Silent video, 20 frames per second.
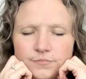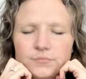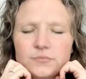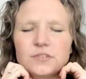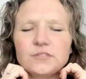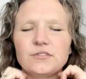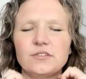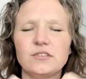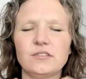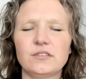
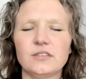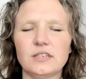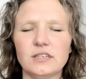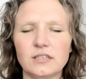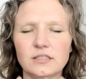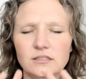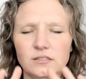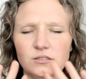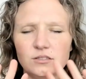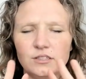Everything
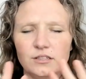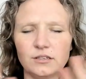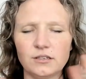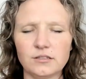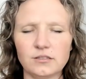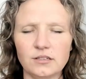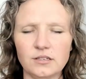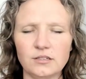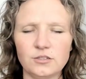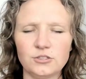is, the
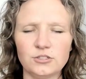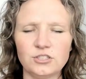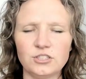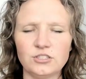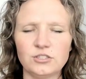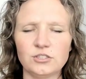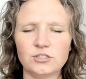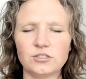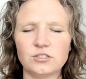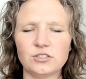energy
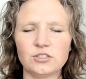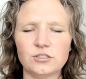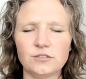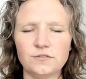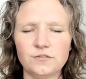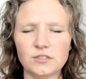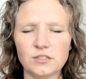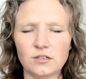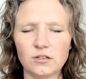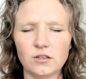just
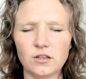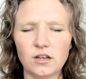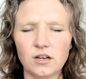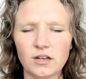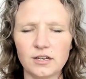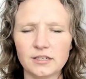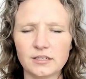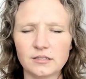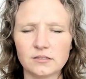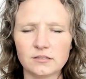shifted a
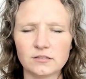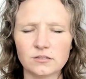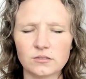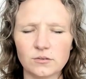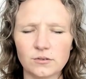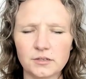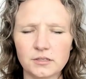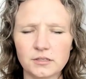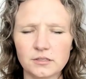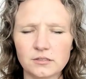lot, and so
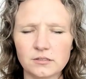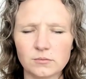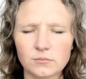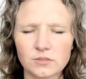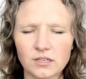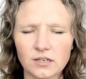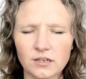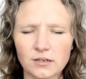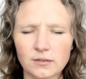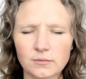I need some
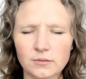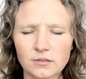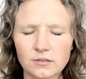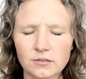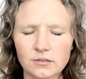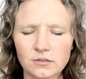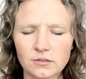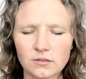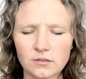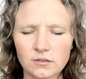time to
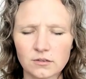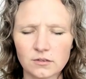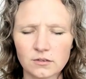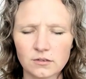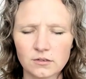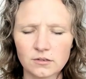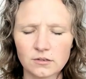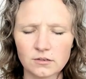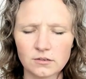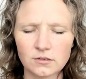
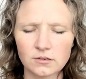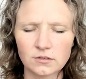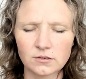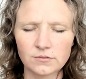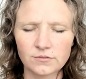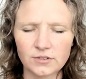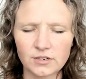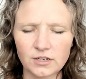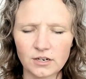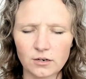
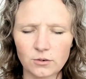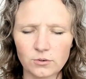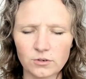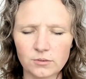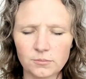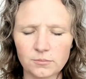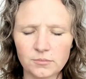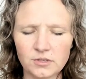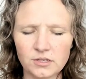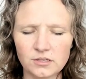figure out what
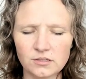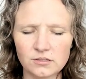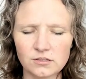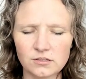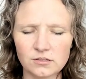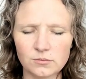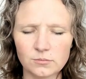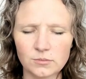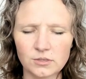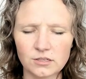it means
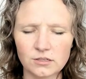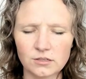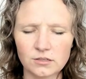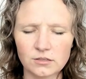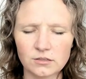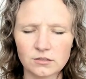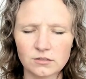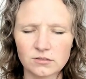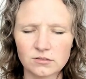to me.